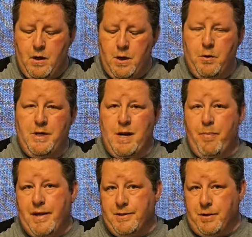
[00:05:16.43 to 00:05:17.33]
You will need a
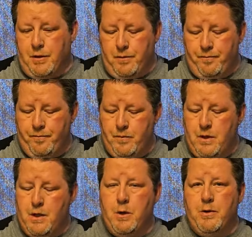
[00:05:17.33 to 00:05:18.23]
pencil.
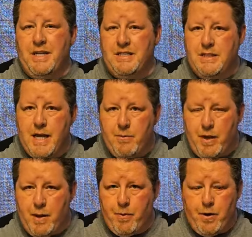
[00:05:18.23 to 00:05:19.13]
You will need
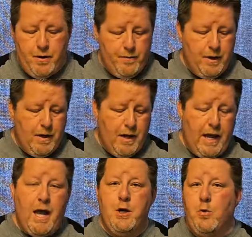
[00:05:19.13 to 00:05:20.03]
sandpaper
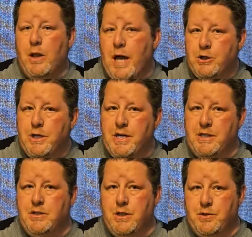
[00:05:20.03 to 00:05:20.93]
And you will actually
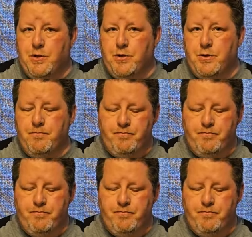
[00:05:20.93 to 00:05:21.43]
need scissors.